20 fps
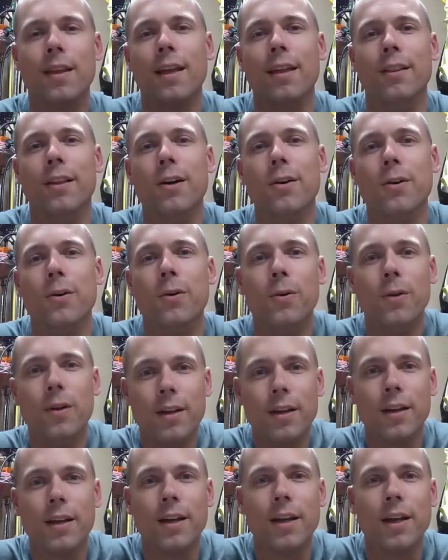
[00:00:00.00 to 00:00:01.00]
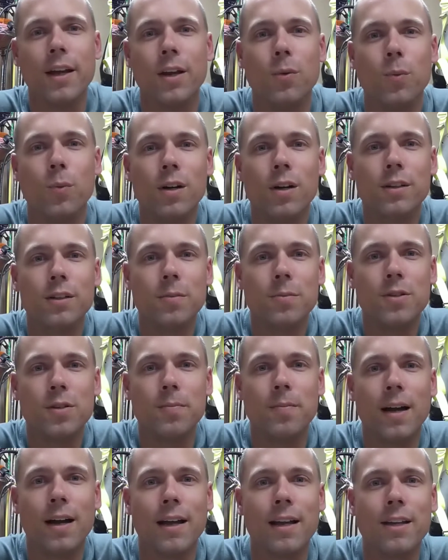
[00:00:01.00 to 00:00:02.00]
Hello, and welcome to
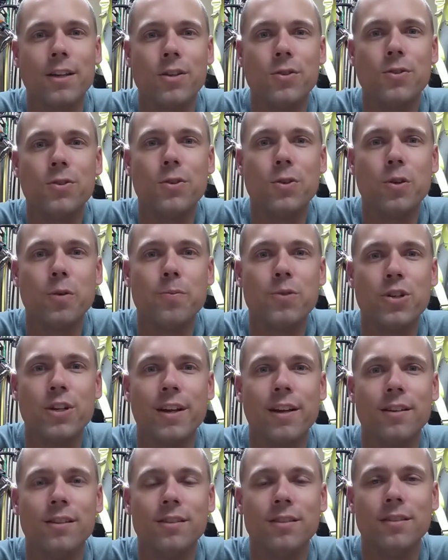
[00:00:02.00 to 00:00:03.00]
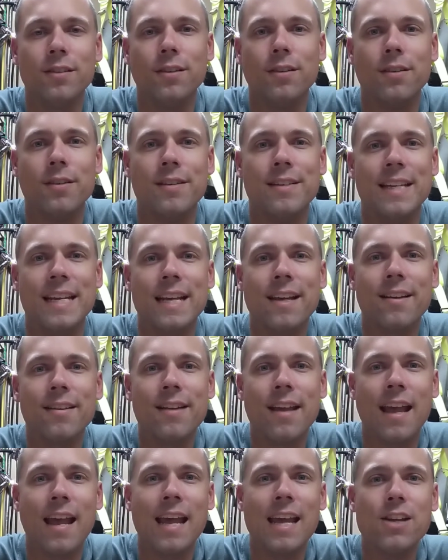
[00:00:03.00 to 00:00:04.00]
my YouTube channel,
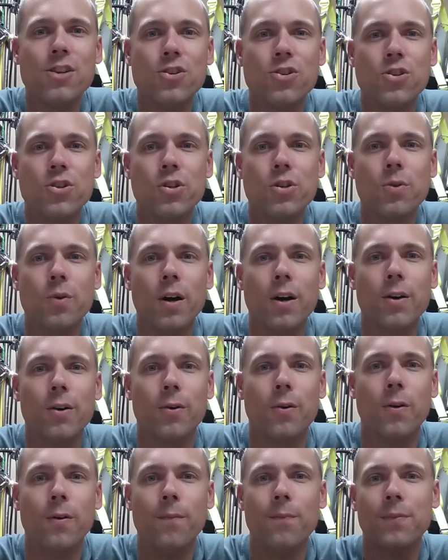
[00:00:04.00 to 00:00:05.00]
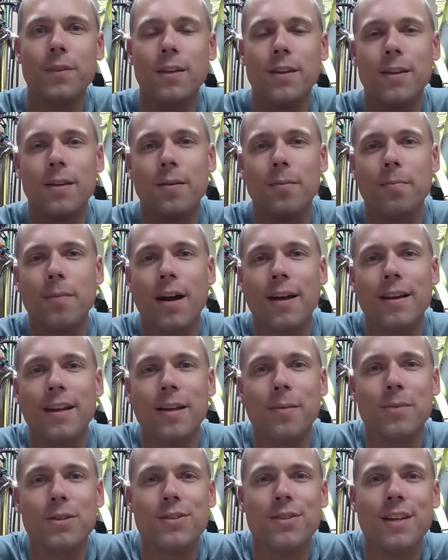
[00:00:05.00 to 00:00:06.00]
Dan H2O. My
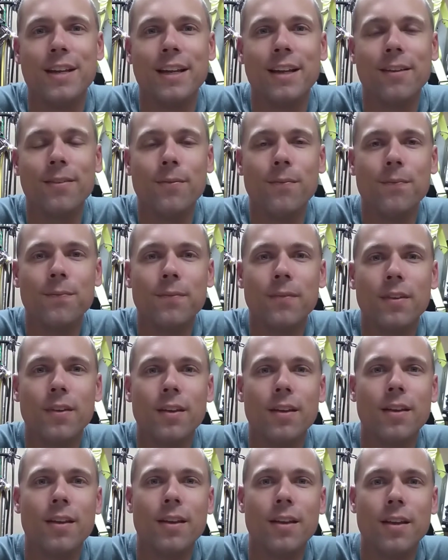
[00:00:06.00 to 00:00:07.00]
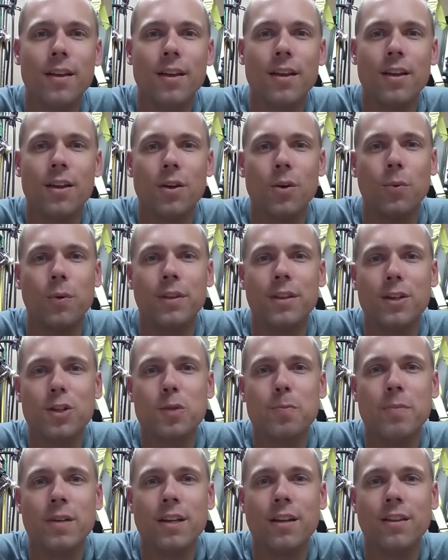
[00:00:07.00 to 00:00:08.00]
name is Dan. With this
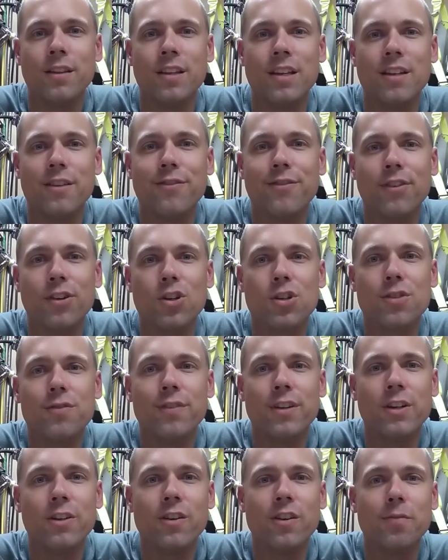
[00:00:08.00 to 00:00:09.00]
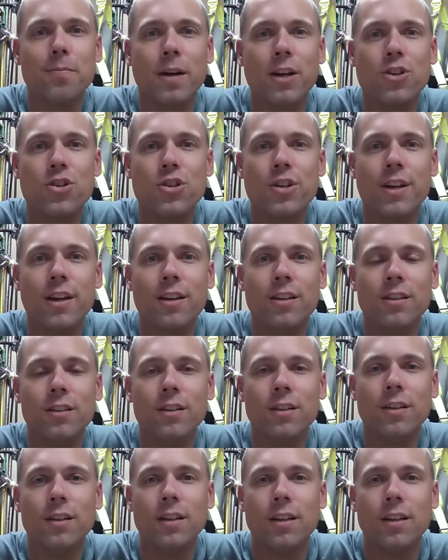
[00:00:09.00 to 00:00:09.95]
being the first video of my channel,